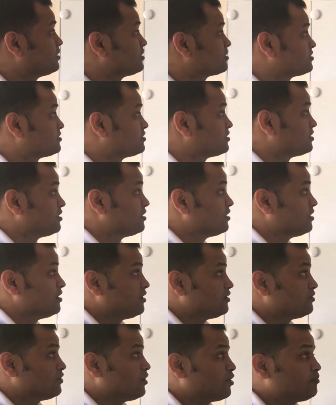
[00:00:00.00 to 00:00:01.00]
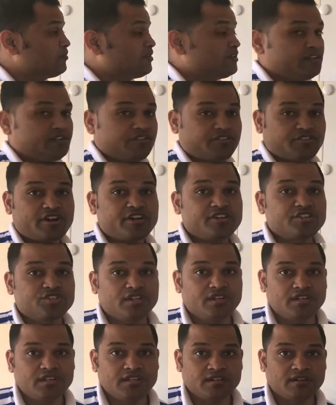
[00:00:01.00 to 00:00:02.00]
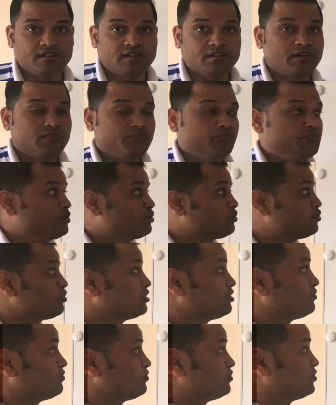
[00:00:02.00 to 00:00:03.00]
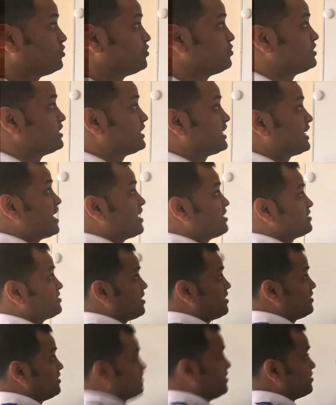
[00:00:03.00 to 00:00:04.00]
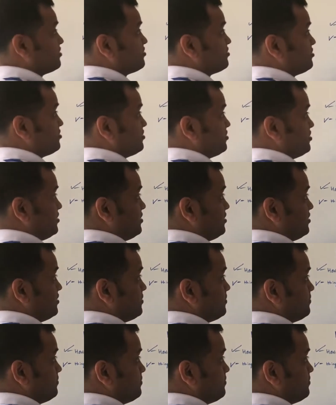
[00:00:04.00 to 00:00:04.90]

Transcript: works. Normally, traditionally, we cook the food using gas and electricity.